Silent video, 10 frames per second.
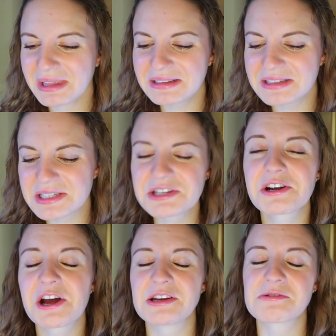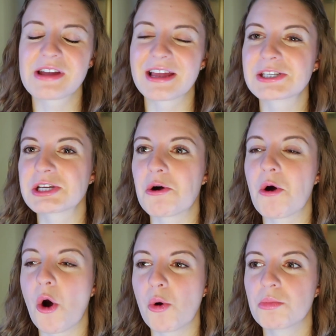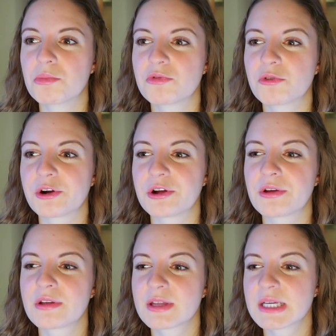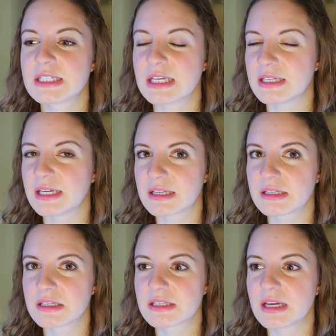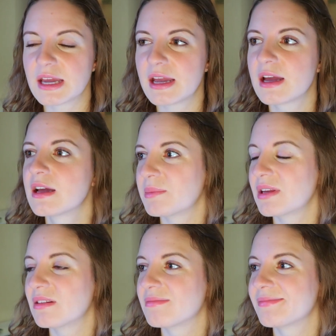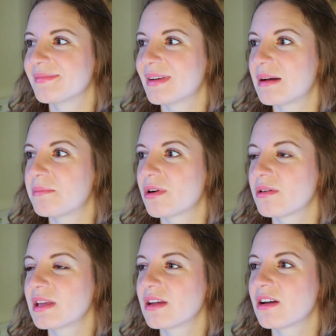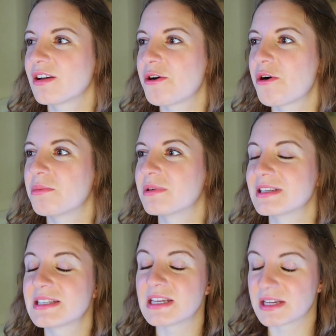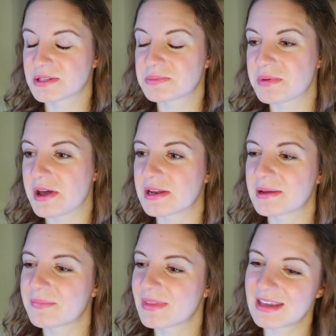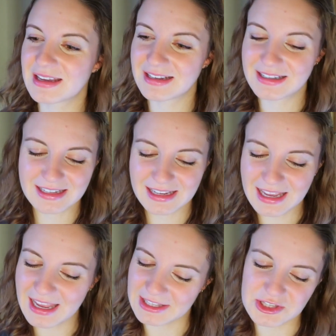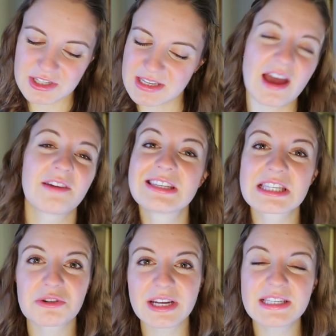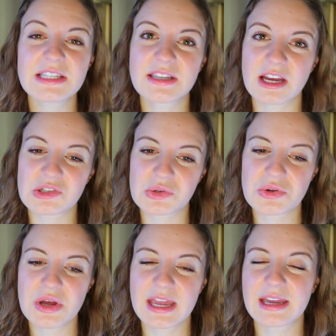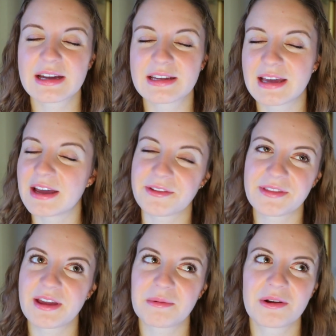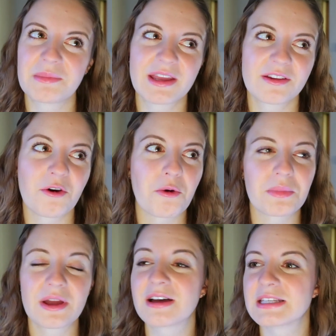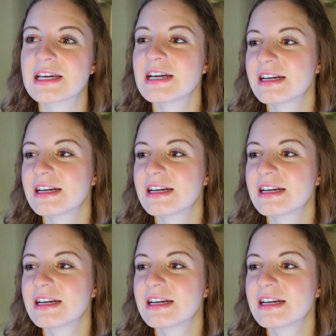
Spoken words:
And this year I don't get to go home for St. Nicholas Day. I mean, I probably could go home on the 6th, but it's just I have this crazy schedule and I don't think I'm gonna make it home because